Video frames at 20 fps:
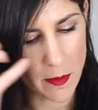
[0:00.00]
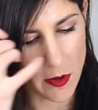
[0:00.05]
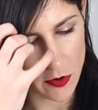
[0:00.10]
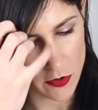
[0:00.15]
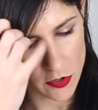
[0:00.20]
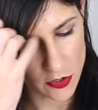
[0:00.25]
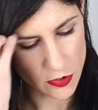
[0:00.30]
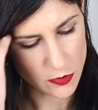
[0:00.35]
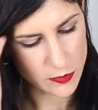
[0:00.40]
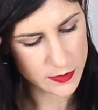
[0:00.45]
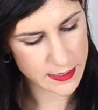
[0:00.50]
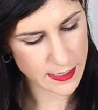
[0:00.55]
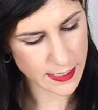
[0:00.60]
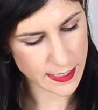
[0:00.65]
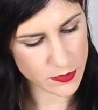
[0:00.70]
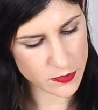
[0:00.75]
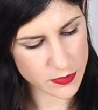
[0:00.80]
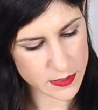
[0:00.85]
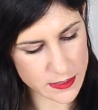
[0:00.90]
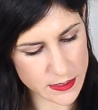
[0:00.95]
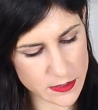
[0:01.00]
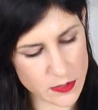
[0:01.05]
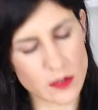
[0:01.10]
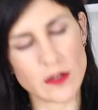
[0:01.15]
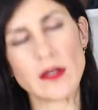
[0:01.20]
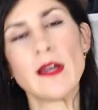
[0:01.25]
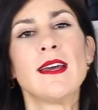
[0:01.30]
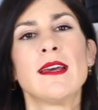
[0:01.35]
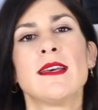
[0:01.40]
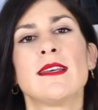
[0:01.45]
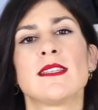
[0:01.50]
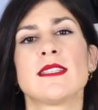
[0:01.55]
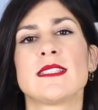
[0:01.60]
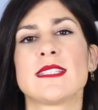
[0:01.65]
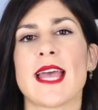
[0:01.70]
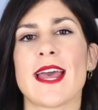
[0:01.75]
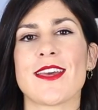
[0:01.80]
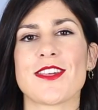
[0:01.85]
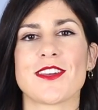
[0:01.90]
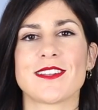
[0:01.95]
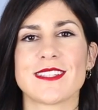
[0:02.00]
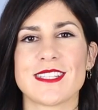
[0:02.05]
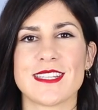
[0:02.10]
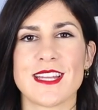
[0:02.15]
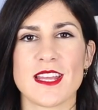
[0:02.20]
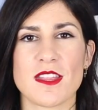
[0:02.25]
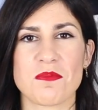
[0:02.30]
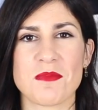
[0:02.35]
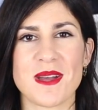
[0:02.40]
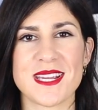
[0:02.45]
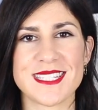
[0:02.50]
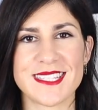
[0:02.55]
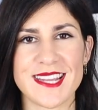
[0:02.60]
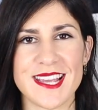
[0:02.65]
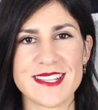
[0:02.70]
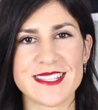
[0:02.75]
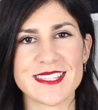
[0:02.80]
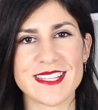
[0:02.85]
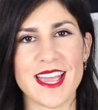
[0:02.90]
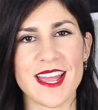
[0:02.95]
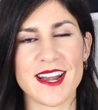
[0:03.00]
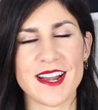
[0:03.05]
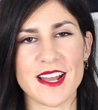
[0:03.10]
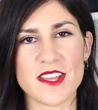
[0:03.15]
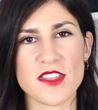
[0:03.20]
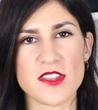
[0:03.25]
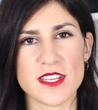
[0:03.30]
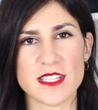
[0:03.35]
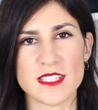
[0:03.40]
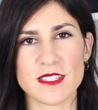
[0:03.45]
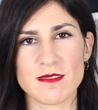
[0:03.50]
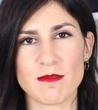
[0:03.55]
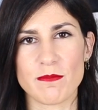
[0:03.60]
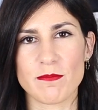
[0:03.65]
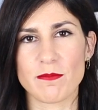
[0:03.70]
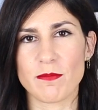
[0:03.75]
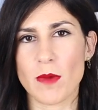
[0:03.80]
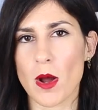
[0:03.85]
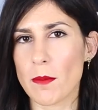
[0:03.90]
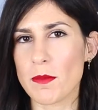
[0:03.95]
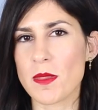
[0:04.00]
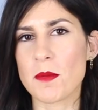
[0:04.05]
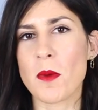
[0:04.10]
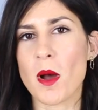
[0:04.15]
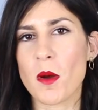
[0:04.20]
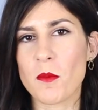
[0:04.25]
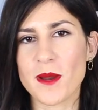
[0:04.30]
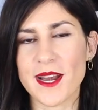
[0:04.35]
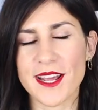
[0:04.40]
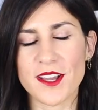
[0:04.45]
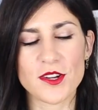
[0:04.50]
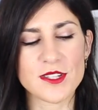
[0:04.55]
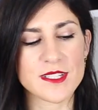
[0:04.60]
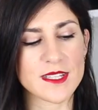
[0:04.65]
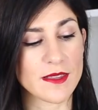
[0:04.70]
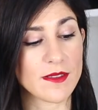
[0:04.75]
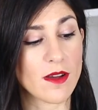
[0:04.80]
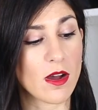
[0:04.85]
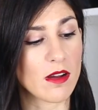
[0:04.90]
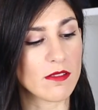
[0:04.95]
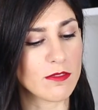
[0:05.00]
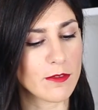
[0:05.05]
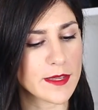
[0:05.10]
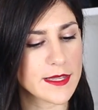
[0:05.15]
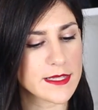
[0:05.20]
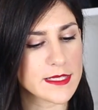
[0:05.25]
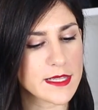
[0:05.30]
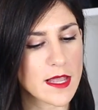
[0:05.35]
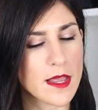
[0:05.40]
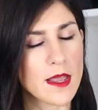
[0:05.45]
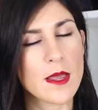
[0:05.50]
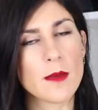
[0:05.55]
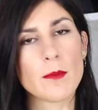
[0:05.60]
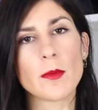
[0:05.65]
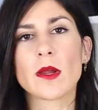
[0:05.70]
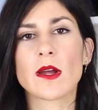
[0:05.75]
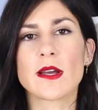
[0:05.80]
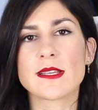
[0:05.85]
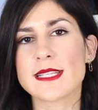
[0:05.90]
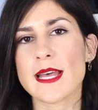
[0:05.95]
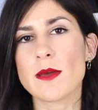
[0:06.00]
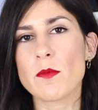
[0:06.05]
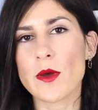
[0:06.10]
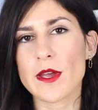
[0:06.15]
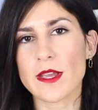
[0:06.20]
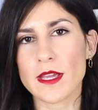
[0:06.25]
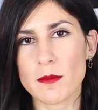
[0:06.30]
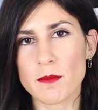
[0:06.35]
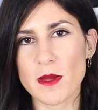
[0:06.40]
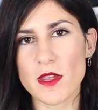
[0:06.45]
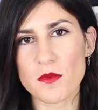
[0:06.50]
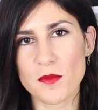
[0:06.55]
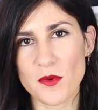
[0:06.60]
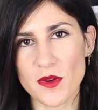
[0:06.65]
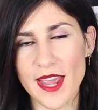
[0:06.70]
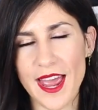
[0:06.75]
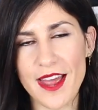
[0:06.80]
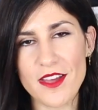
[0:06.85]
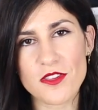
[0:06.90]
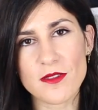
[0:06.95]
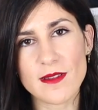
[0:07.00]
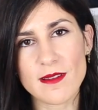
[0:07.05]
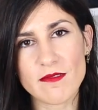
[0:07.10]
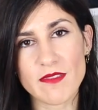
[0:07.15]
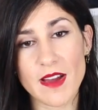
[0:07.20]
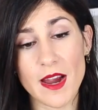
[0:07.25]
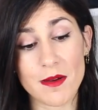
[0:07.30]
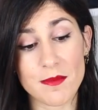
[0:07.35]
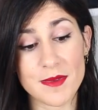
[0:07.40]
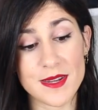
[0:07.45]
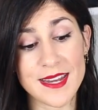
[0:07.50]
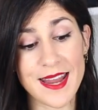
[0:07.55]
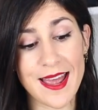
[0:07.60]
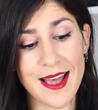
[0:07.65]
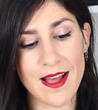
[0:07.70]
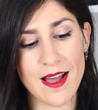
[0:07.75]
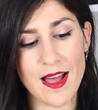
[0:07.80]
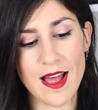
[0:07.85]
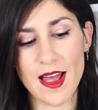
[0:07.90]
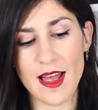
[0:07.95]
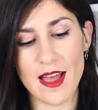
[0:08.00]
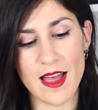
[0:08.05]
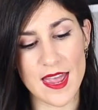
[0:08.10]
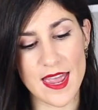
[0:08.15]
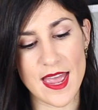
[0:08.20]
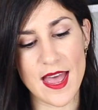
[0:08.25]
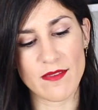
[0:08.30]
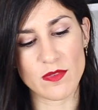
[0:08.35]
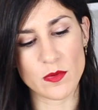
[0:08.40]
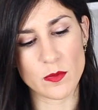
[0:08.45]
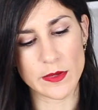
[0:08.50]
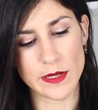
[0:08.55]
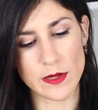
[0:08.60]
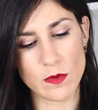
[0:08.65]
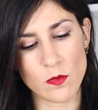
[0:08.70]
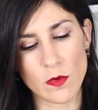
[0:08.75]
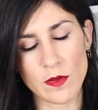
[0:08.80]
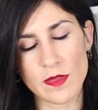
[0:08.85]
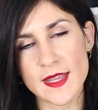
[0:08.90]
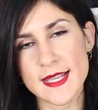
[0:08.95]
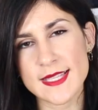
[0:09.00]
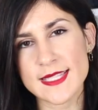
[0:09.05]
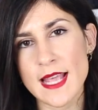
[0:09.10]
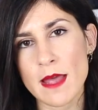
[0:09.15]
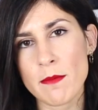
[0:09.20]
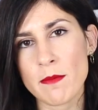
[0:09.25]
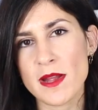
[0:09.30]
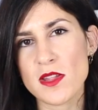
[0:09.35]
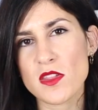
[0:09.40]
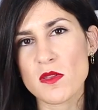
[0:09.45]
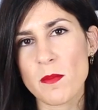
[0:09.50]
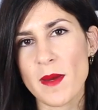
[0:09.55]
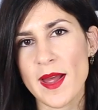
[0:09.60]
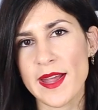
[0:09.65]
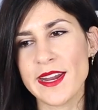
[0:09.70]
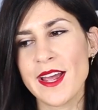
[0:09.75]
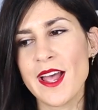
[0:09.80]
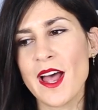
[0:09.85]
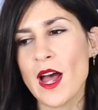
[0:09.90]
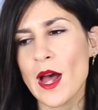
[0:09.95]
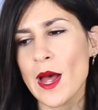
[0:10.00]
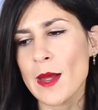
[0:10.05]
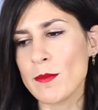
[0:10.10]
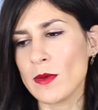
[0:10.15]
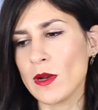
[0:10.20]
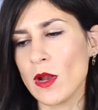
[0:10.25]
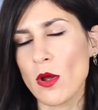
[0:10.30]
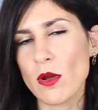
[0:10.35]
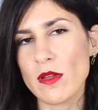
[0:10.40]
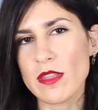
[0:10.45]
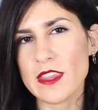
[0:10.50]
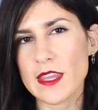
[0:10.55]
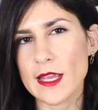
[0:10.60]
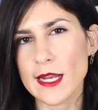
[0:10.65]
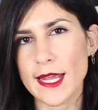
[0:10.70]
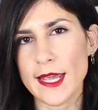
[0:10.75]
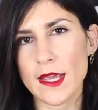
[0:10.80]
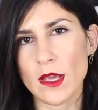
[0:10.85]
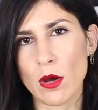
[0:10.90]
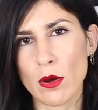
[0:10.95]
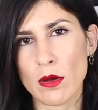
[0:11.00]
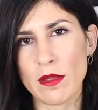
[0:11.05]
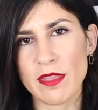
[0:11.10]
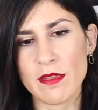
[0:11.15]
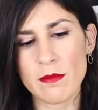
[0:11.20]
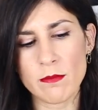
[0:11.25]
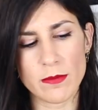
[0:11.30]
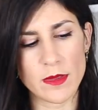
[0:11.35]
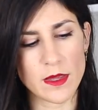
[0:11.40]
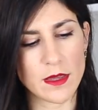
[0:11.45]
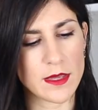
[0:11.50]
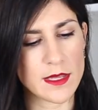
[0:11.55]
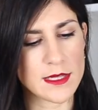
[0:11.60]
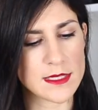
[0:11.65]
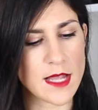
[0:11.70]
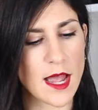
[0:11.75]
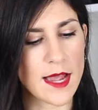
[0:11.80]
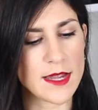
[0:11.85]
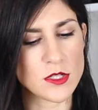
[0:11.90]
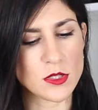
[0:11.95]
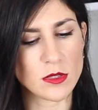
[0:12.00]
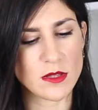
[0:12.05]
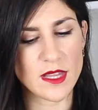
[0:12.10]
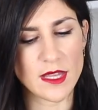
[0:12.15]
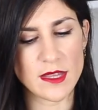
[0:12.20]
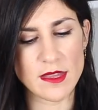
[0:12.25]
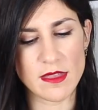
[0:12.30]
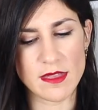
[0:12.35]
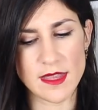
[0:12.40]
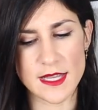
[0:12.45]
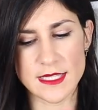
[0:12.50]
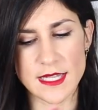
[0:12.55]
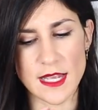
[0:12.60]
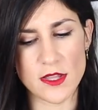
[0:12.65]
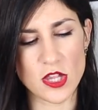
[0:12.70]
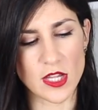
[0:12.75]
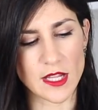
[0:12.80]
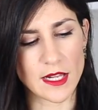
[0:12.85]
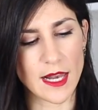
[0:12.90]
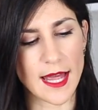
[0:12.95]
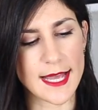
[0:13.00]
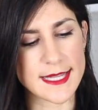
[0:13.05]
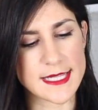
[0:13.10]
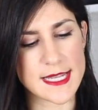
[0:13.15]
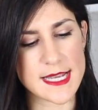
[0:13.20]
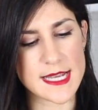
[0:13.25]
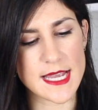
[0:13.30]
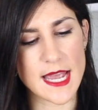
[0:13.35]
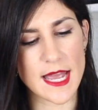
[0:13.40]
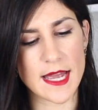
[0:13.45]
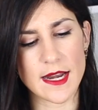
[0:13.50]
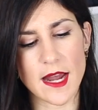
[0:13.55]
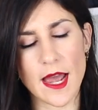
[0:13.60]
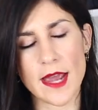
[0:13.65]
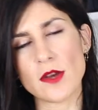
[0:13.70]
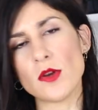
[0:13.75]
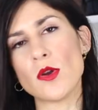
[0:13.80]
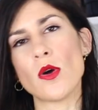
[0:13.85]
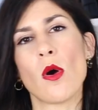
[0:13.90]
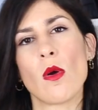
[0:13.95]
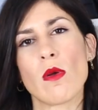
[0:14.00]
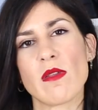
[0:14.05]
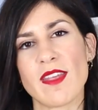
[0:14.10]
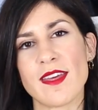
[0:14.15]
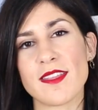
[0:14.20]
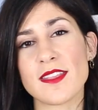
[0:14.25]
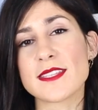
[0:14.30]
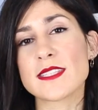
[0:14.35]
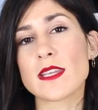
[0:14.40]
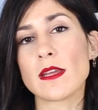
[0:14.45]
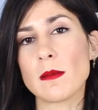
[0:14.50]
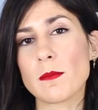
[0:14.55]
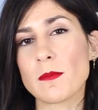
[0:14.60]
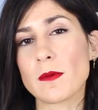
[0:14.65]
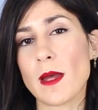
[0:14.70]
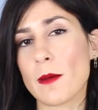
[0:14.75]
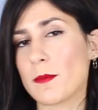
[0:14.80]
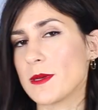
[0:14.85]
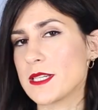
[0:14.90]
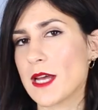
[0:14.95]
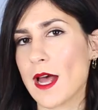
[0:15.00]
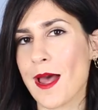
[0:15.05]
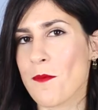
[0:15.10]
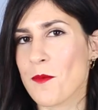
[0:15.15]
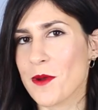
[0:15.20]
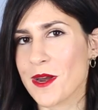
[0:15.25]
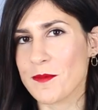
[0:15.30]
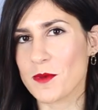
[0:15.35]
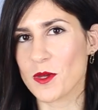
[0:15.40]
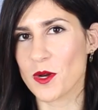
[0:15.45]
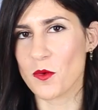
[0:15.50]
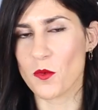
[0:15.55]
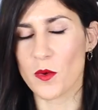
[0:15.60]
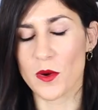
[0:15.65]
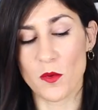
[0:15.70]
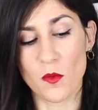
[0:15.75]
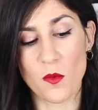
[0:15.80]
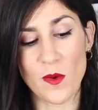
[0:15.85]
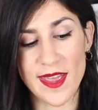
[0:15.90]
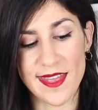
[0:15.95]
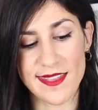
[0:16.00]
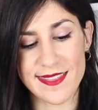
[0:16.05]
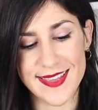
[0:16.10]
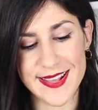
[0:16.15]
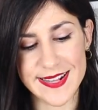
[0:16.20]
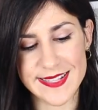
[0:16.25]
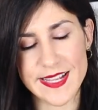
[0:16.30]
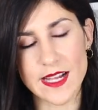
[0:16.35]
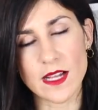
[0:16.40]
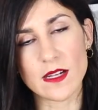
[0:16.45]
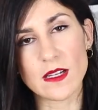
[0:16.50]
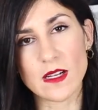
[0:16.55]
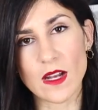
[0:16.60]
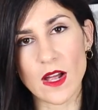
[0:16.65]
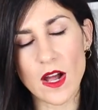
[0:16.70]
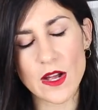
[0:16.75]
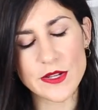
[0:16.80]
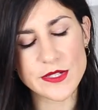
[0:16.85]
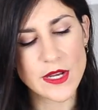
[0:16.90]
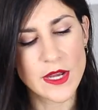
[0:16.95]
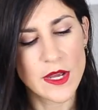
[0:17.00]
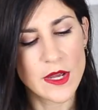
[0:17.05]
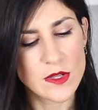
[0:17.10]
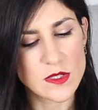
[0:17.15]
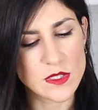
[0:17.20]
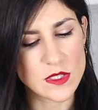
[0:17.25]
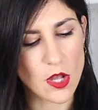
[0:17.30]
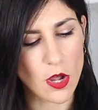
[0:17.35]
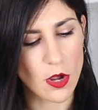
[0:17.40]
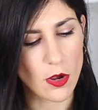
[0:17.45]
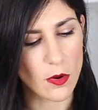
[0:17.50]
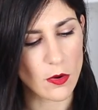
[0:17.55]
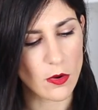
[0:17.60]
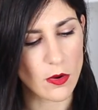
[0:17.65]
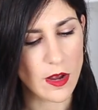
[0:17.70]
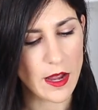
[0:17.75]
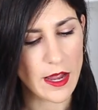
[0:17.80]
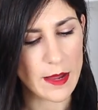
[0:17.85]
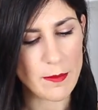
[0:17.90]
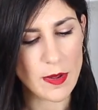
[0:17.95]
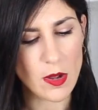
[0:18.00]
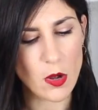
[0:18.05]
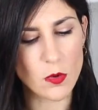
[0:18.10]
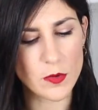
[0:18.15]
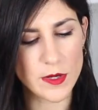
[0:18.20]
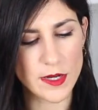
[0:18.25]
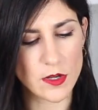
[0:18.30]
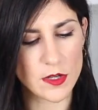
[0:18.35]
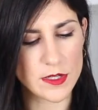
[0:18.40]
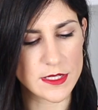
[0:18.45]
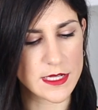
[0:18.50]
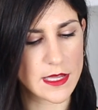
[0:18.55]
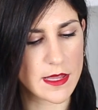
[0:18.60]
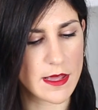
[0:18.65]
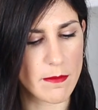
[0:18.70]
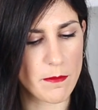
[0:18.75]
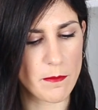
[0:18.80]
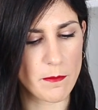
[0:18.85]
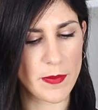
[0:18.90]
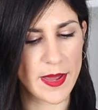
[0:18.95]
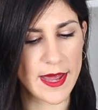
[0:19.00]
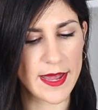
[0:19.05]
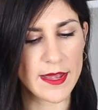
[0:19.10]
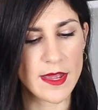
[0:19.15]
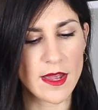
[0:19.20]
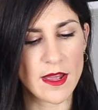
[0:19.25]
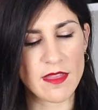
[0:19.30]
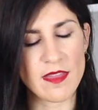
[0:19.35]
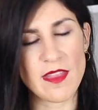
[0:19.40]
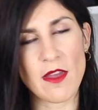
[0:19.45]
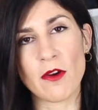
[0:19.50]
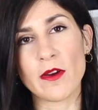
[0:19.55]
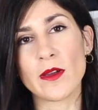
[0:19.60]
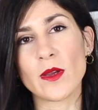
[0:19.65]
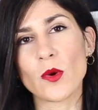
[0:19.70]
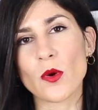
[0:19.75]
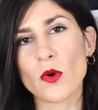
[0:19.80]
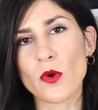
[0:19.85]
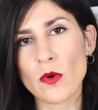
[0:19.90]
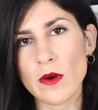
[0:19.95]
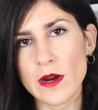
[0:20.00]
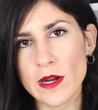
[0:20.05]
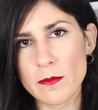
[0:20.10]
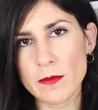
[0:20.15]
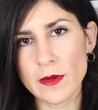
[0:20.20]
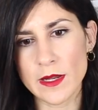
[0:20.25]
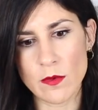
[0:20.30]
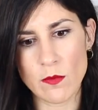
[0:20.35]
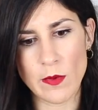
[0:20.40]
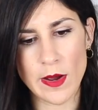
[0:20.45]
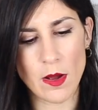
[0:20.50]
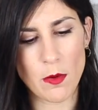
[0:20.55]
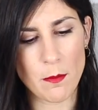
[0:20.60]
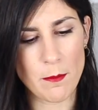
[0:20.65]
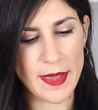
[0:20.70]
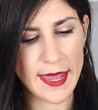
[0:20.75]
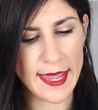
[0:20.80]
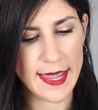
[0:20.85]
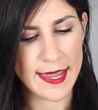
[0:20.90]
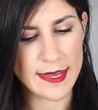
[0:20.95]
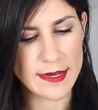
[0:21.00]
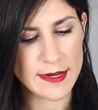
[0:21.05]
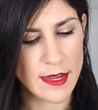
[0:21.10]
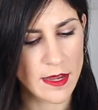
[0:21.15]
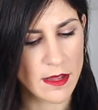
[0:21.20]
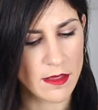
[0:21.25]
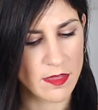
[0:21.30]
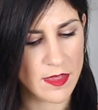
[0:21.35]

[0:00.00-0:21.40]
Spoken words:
a pair of shoes that I used to stash underneath my desk, and I just pop them on when I got to the office. Because I work in a much more casual environment now, I haven't really worn these that much, but I'm loath to let go of them because I do think that they're such a classic, and I know that there's going to become a time when I'm going to want to wear these a lot. So I'm holding on to them, but they're incredibly well made.